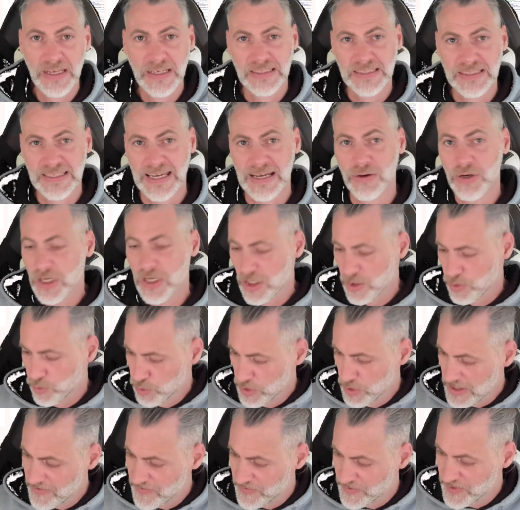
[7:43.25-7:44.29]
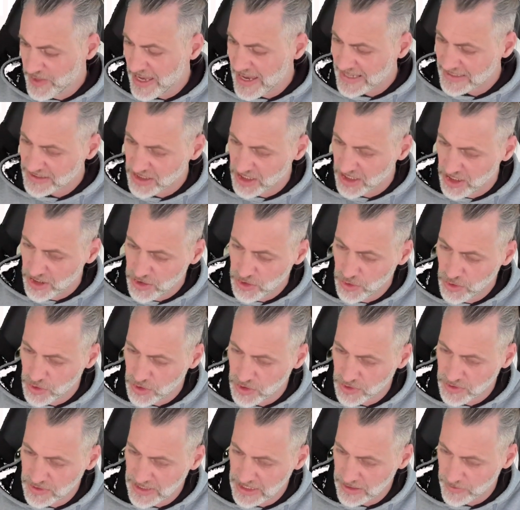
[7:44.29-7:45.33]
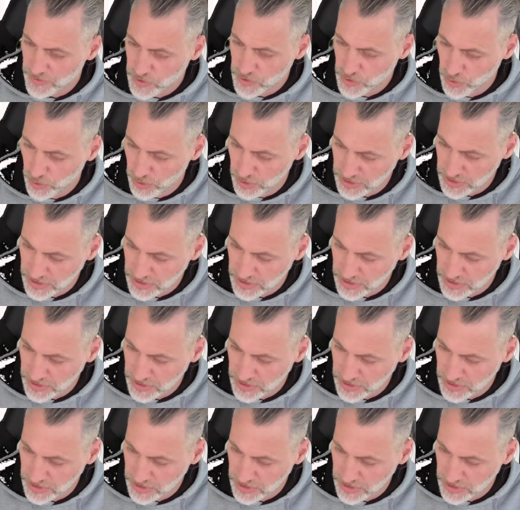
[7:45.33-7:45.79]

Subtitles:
Now, with that, you can then, of course,